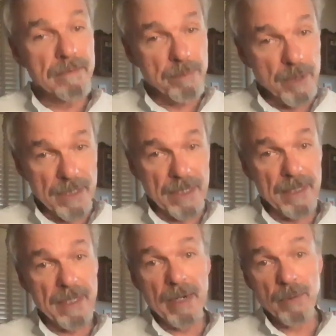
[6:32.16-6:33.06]

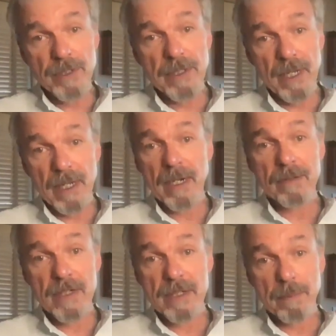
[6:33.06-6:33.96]
particularly I will say a lot
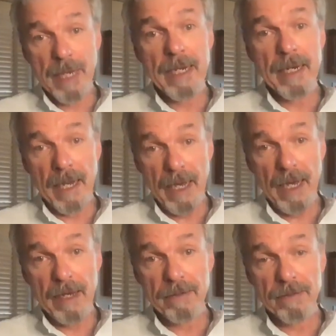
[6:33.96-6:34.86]
of us men
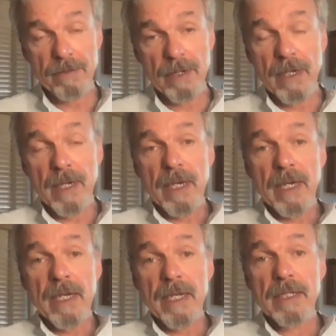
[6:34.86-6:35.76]
have,
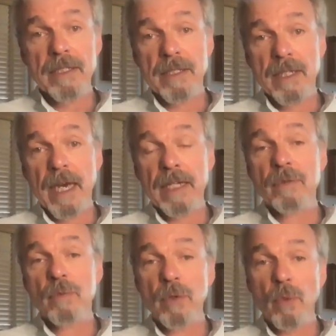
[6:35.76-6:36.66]
is that
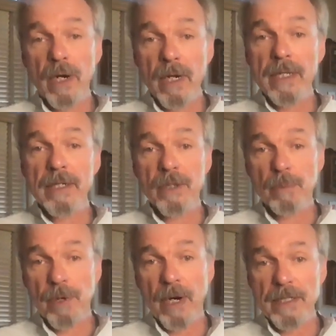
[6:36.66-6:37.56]
we want a linear
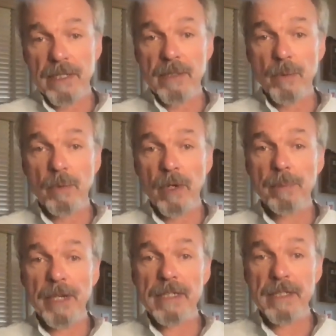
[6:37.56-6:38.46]
process. We want to
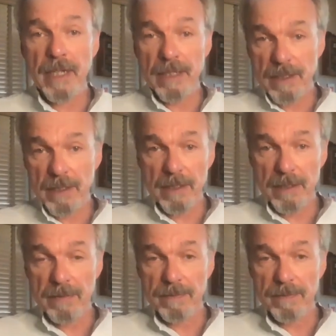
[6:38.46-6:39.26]
make sense.